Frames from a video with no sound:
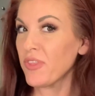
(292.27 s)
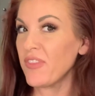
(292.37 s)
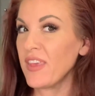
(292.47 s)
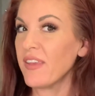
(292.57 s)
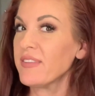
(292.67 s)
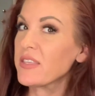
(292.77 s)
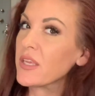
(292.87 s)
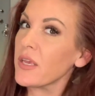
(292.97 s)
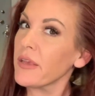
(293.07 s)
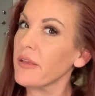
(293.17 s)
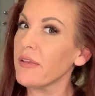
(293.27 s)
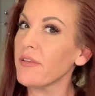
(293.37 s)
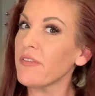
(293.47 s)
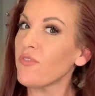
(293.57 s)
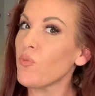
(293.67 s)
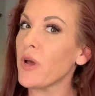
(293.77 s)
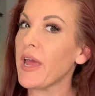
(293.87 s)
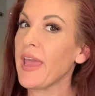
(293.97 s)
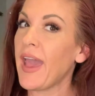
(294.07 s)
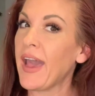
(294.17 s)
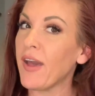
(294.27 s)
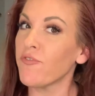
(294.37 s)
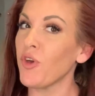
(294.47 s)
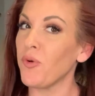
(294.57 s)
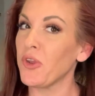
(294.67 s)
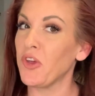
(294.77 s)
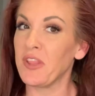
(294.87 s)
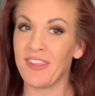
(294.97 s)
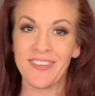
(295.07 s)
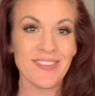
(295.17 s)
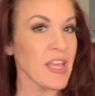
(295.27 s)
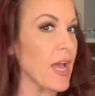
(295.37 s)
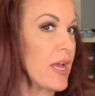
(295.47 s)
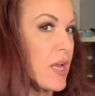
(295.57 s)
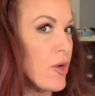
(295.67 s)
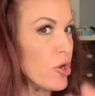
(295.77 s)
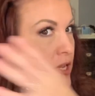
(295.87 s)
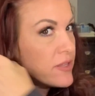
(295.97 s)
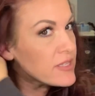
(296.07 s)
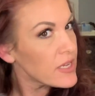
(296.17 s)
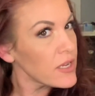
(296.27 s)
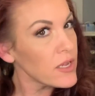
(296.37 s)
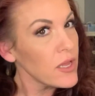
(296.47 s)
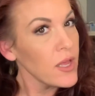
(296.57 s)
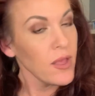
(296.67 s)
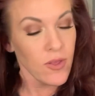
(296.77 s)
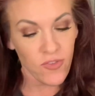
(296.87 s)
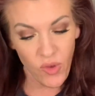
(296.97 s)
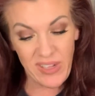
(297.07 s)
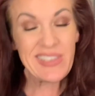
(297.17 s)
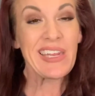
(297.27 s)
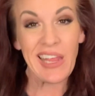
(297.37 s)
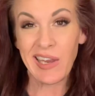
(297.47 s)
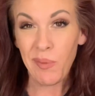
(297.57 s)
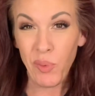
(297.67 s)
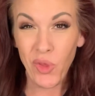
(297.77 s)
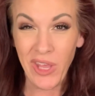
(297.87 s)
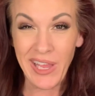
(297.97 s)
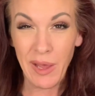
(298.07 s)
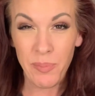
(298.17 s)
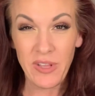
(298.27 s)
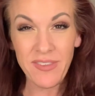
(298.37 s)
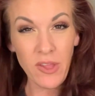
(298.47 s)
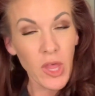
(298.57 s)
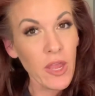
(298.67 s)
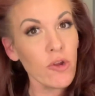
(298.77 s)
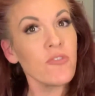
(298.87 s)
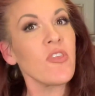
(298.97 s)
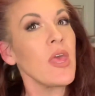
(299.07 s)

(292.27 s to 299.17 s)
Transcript: This is what I have going on this side. I already did, so I did end up pulling it up into layers.